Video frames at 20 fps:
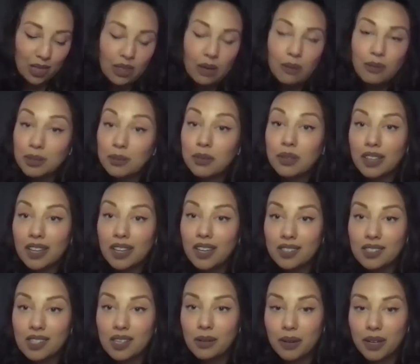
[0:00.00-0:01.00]
thought that was a really
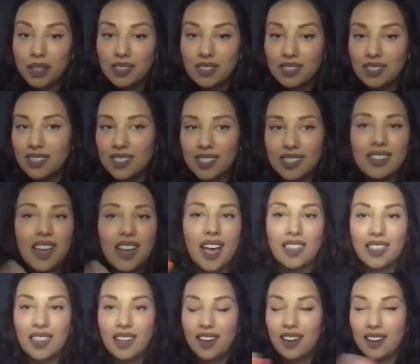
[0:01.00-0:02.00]
good sequence. Cause just
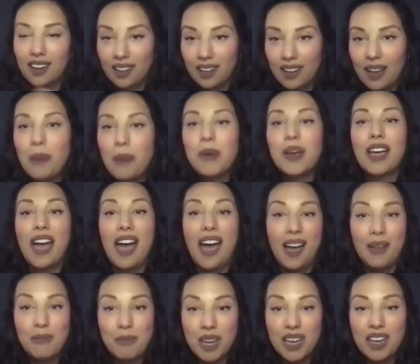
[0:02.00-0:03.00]
like the coming
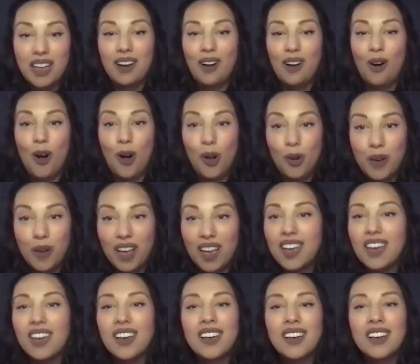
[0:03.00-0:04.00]
at me in a
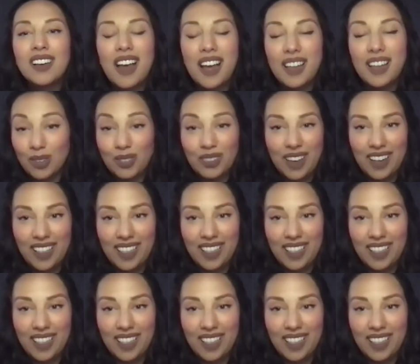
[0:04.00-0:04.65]
hallway, I don't like